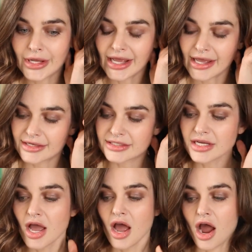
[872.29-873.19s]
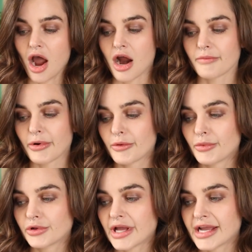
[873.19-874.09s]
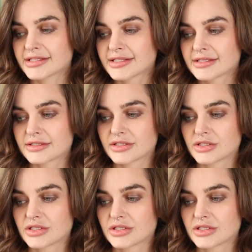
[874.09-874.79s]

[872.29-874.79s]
and our purple lights,